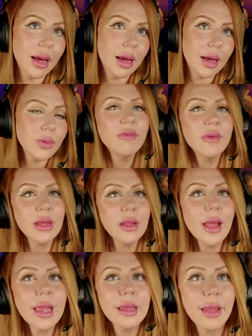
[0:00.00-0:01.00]
do we feel
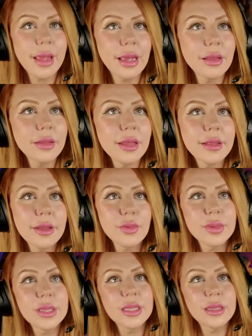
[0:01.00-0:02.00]
like that there
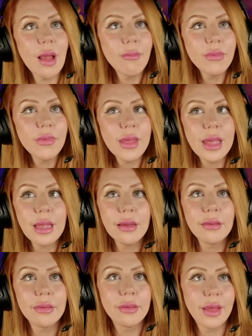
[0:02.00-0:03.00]
was something
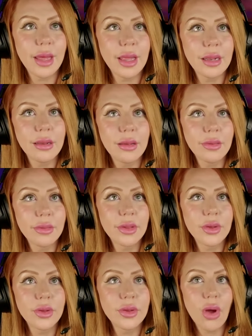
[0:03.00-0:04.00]
that
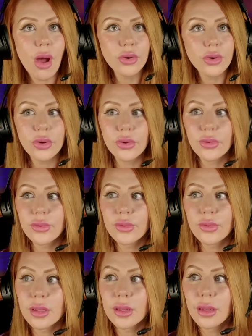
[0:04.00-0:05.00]
the
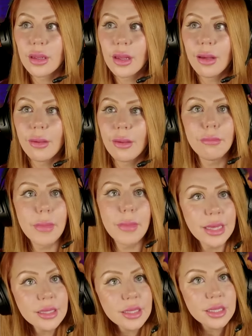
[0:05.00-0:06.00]
doctors
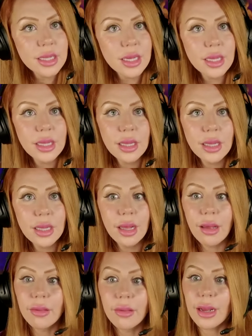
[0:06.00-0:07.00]
missed
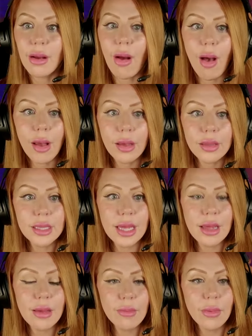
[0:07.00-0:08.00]
that caused
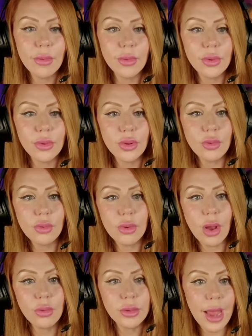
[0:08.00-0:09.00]
him to
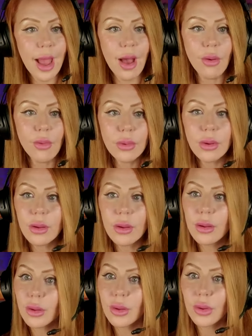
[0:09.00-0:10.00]
go down
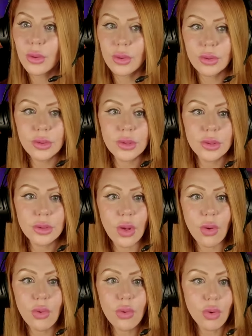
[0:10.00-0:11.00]

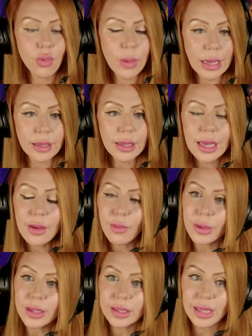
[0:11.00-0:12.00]
so quickly?
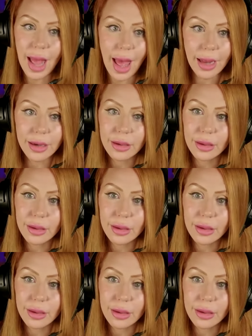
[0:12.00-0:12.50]
What is that?